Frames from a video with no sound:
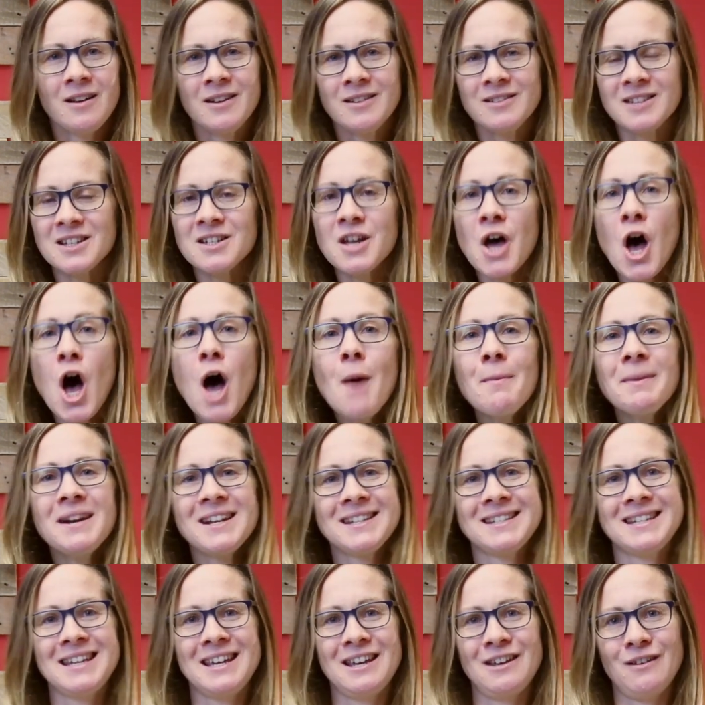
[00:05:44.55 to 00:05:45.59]

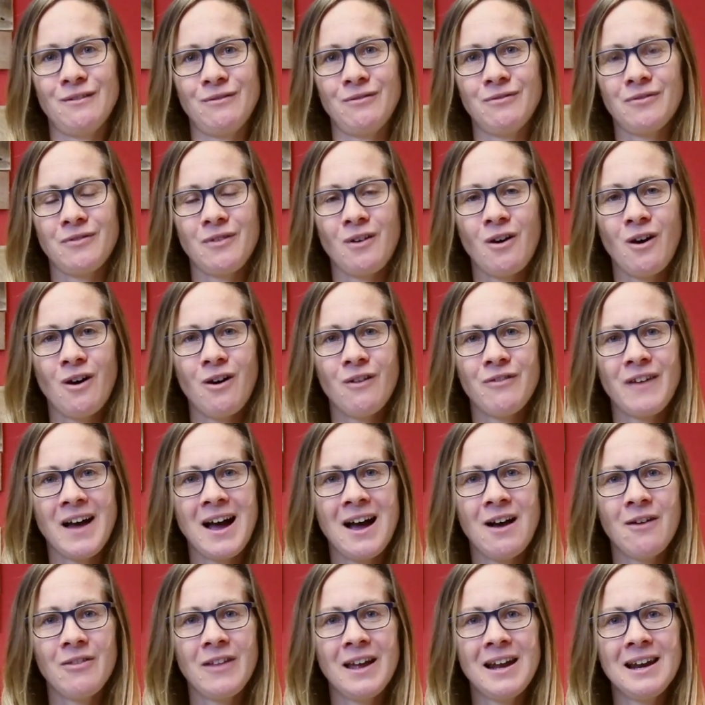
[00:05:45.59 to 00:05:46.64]
determinative of
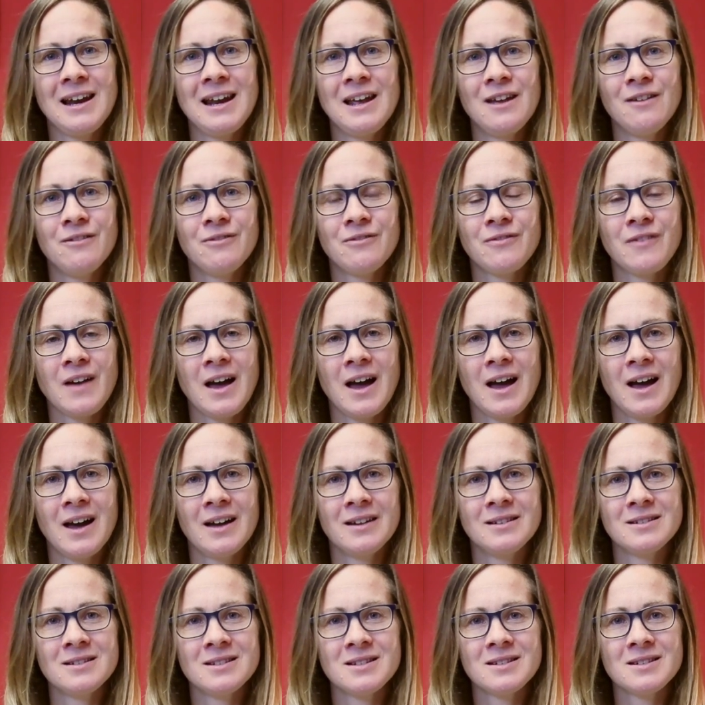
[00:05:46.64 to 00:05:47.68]
how they live
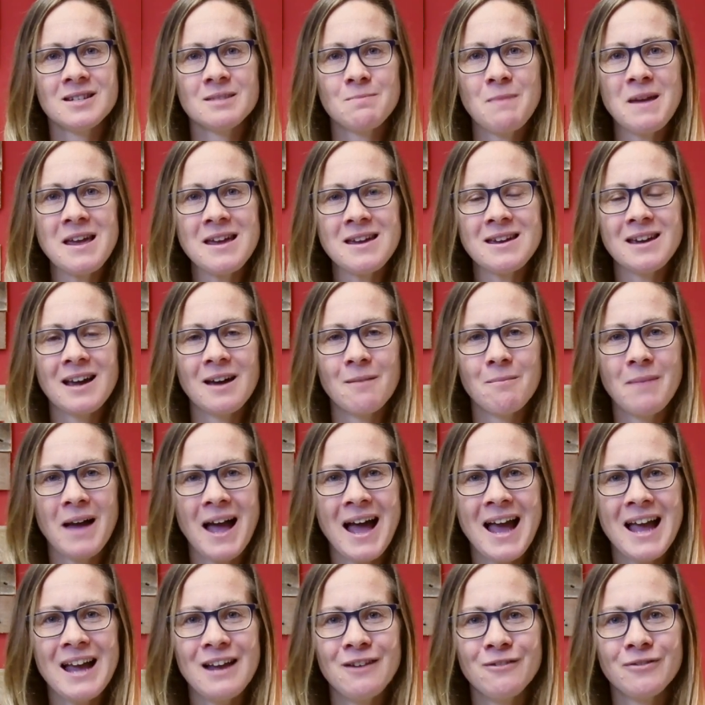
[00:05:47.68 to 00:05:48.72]
and speak and
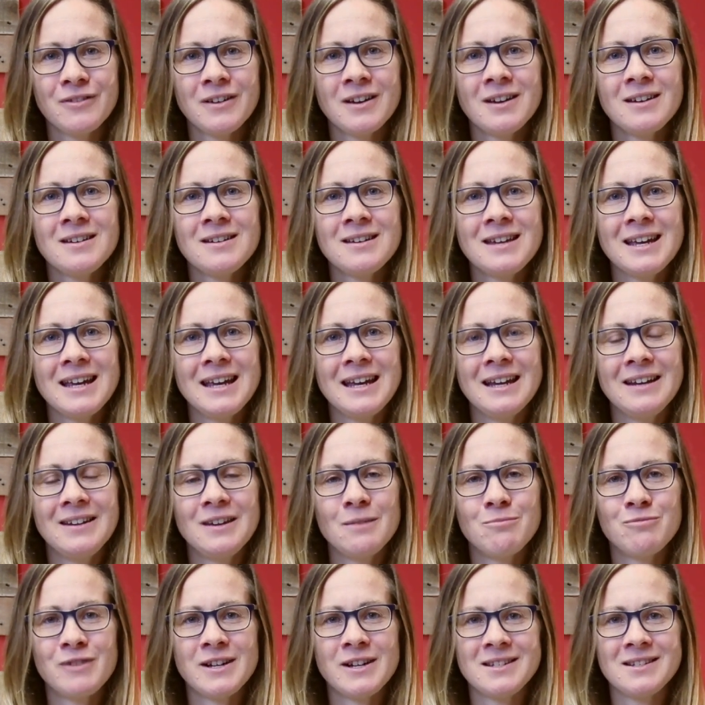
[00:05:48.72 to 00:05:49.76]
behave in the
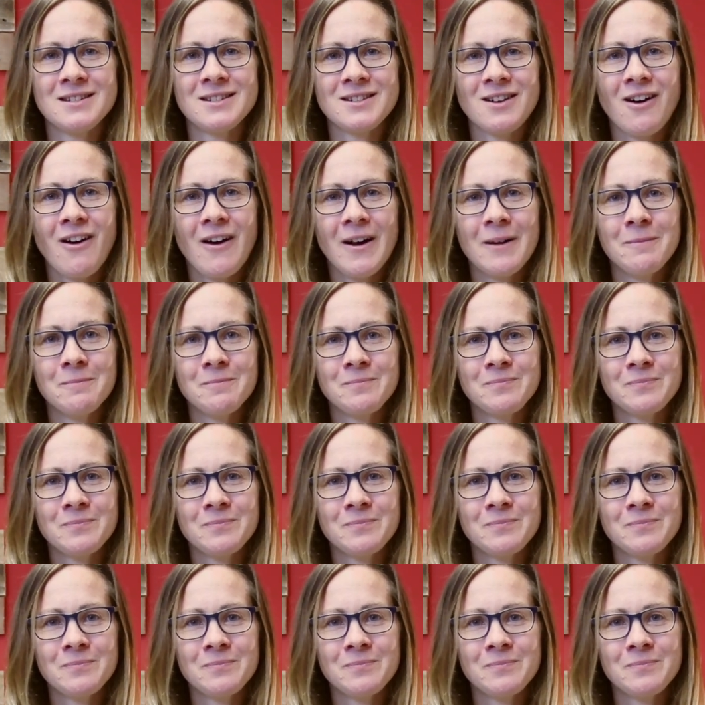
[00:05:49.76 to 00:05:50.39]
present time.